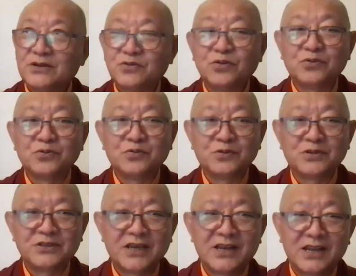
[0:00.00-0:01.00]

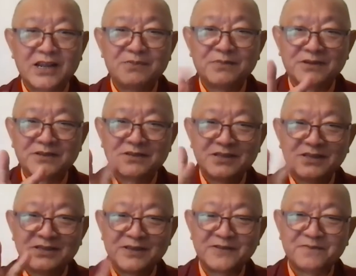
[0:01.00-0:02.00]
Tulkus and Lamas, they
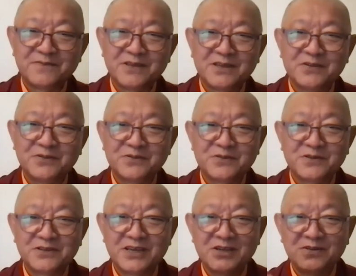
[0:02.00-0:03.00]
say. He used to
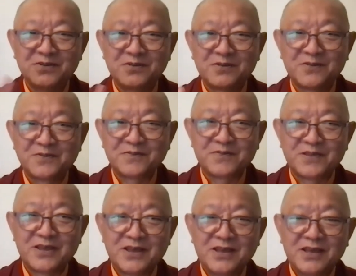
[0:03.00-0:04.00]
say,
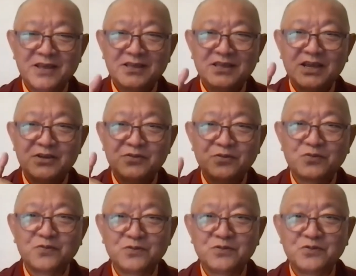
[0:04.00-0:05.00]
there are
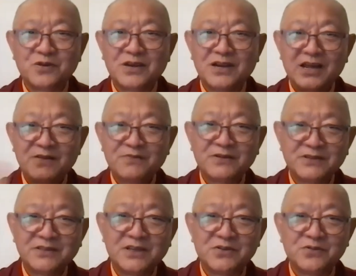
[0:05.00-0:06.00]
Tulkus who are
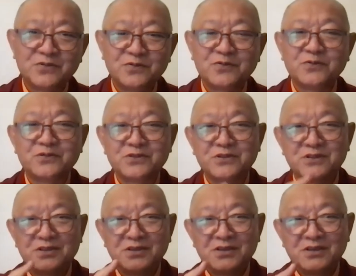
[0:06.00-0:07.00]
Lamas, there are Tulkus
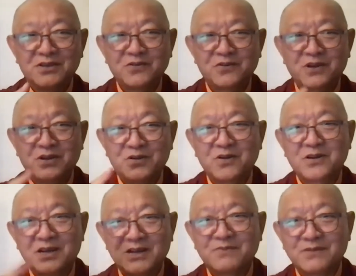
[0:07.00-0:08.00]
who are
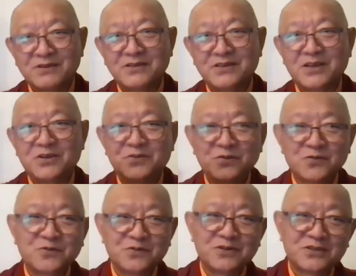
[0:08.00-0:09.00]
not Lamas, there are
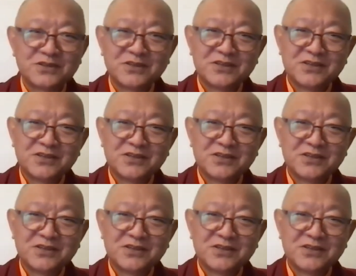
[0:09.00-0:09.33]
Tulkus,